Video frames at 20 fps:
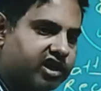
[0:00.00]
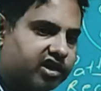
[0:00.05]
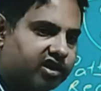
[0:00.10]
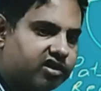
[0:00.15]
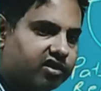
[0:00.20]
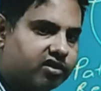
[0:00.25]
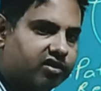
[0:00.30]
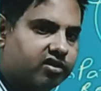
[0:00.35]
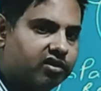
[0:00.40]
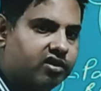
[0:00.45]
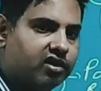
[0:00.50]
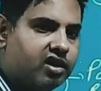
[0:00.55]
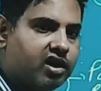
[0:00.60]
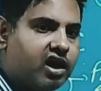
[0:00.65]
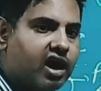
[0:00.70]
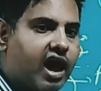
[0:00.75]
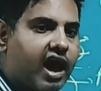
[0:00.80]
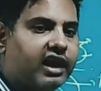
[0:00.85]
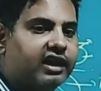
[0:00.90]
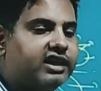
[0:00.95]
it,
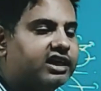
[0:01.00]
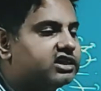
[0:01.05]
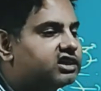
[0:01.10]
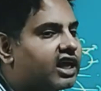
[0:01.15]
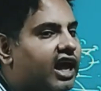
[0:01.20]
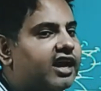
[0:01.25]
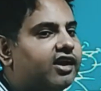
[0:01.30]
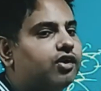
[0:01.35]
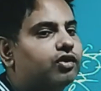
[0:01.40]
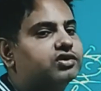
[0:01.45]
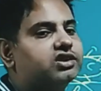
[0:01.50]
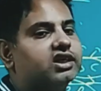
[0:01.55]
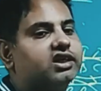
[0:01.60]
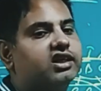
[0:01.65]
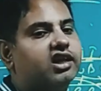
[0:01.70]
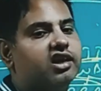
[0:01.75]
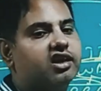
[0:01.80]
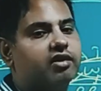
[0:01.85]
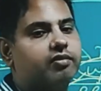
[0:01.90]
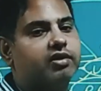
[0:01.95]
and this kind of
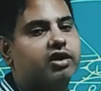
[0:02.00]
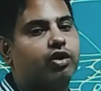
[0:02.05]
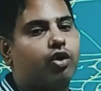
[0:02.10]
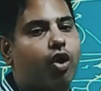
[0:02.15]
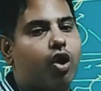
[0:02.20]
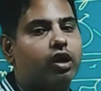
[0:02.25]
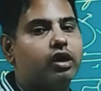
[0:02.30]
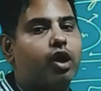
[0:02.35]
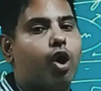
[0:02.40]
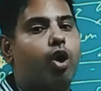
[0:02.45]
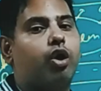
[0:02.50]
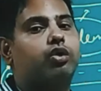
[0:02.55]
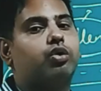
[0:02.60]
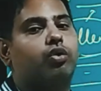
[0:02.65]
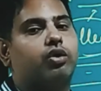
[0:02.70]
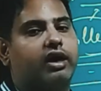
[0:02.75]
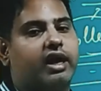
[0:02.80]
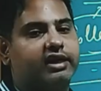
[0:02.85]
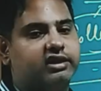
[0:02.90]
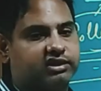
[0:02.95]
signaling we call
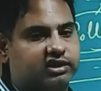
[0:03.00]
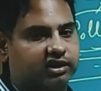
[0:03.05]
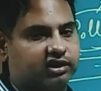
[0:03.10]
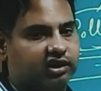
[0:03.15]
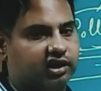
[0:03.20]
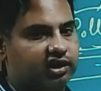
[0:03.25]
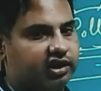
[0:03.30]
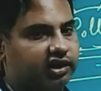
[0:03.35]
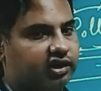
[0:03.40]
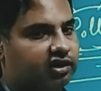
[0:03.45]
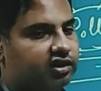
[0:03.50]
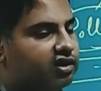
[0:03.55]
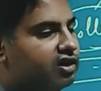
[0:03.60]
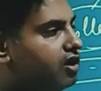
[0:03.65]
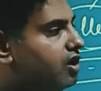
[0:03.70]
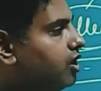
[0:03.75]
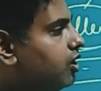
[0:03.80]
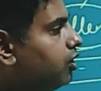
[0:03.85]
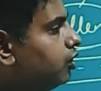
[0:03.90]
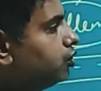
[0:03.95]
autocrine signaling.
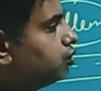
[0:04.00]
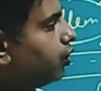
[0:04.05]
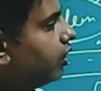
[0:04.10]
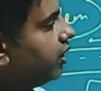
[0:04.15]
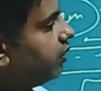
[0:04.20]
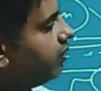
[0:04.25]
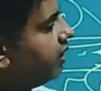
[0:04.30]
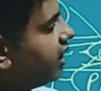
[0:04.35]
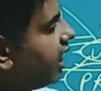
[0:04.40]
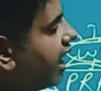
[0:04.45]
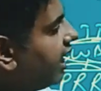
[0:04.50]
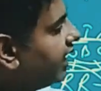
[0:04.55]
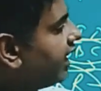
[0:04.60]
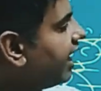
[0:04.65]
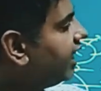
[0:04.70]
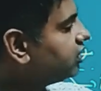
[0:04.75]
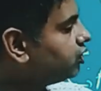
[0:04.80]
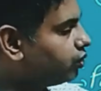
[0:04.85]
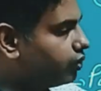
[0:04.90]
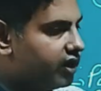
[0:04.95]
So it will
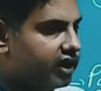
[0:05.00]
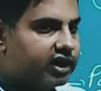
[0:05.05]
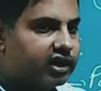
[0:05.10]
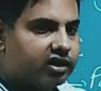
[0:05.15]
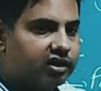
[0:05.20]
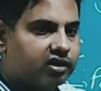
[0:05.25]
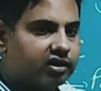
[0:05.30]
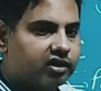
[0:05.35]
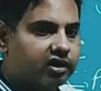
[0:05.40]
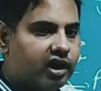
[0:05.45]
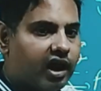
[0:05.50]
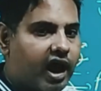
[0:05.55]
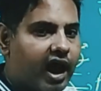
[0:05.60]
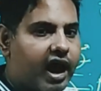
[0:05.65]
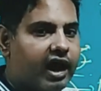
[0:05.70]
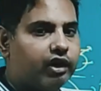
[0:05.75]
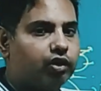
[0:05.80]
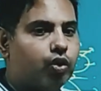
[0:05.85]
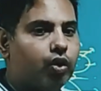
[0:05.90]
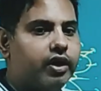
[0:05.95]
attach to it
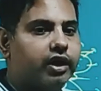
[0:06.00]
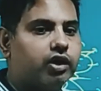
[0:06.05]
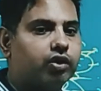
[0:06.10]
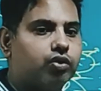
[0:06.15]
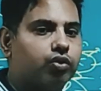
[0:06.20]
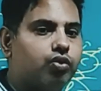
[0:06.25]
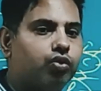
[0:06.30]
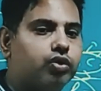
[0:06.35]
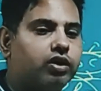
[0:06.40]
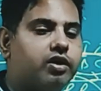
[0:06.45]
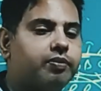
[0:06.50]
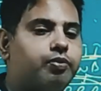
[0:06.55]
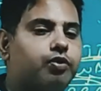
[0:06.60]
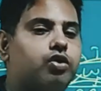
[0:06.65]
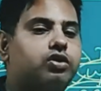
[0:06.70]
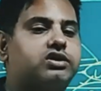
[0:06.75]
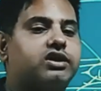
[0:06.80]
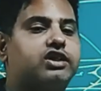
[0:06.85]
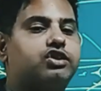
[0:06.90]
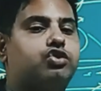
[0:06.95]
and going to the
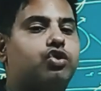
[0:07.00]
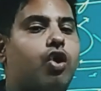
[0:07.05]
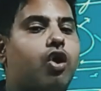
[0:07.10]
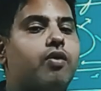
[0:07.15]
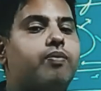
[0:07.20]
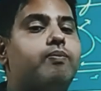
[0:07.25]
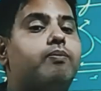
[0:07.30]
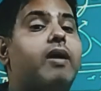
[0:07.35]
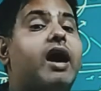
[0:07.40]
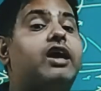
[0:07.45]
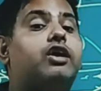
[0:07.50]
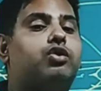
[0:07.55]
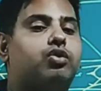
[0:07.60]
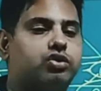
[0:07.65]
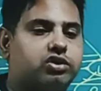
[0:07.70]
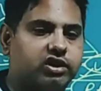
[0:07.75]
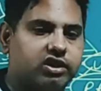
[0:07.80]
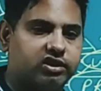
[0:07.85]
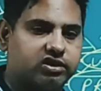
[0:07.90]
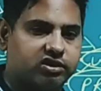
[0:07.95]
process of
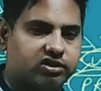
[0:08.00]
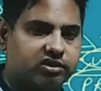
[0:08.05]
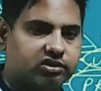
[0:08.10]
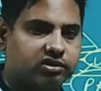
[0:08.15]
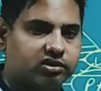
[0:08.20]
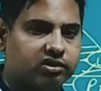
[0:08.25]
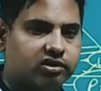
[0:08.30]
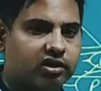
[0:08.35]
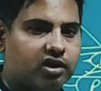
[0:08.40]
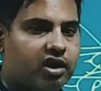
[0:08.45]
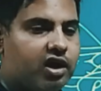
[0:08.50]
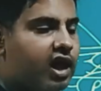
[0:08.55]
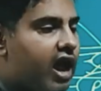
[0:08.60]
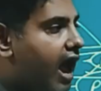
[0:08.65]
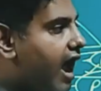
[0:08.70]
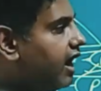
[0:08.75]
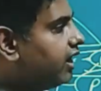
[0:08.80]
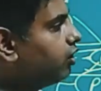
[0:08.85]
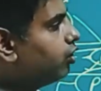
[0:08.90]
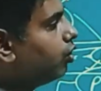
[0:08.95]
mitosis,
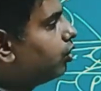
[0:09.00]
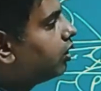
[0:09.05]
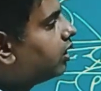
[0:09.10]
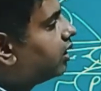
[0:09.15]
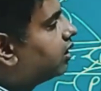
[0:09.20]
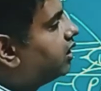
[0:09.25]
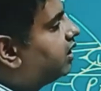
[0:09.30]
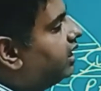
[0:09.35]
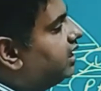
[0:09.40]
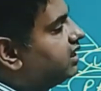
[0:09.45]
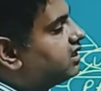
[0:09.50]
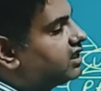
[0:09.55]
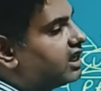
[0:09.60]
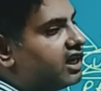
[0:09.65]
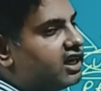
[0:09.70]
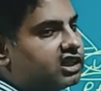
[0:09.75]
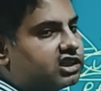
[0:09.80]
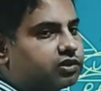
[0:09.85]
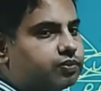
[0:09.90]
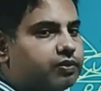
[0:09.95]
and your T
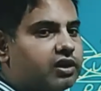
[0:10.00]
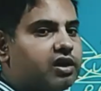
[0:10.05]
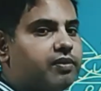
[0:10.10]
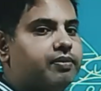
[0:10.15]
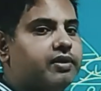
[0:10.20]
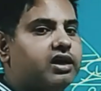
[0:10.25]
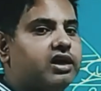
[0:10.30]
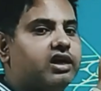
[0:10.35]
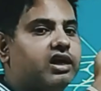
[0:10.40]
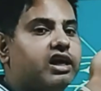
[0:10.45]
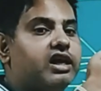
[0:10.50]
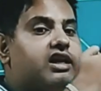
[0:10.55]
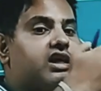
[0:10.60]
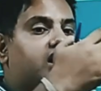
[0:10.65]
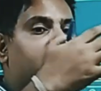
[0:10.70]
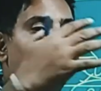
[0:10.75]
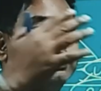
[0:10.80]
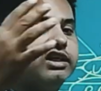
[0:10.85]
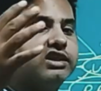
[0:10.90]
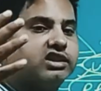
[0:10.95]
cells will be
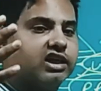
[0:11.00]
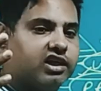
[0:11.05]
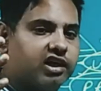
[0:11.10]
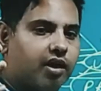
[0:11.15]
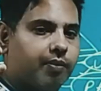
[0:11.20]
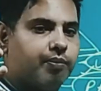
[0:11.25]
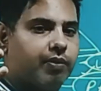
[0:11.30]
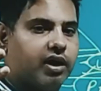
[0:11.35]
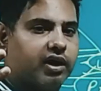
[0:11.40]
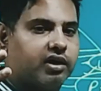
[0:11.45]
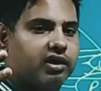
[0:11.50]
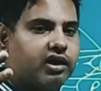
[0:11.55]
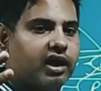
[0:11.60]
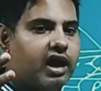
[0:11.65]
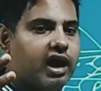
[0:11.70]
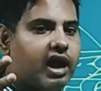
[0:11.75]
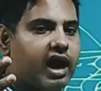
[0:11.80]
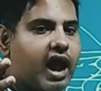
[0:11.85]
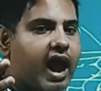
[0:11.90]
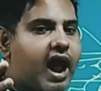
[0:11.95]
increased in number,
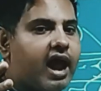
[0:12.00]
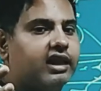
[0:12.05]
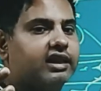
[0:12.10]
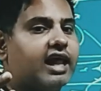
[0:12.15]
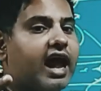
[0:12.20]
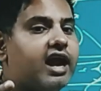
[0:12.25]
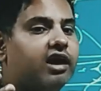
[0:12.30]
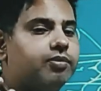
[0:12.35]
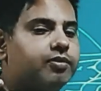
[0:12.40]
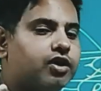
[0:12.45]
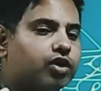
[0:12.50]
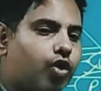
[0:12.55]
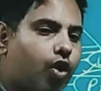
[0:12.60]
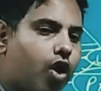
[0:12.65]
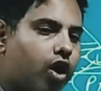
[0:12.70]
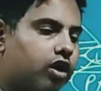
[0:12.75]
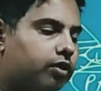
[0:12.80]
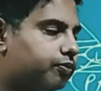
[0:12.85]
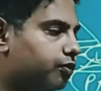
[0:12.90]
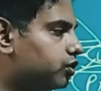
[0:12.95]
and that we
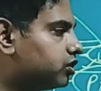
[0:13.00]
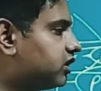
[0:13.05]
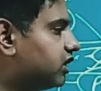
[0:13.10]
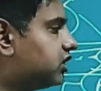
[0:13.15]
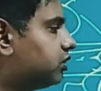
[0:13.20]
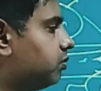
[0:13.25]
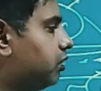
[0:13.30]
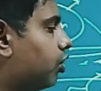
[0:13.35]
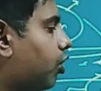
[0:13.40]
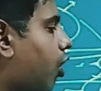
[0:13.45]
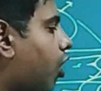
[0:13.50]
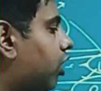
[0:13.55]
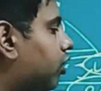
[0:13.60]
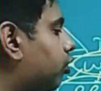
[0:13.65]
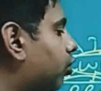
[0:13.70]
call process we call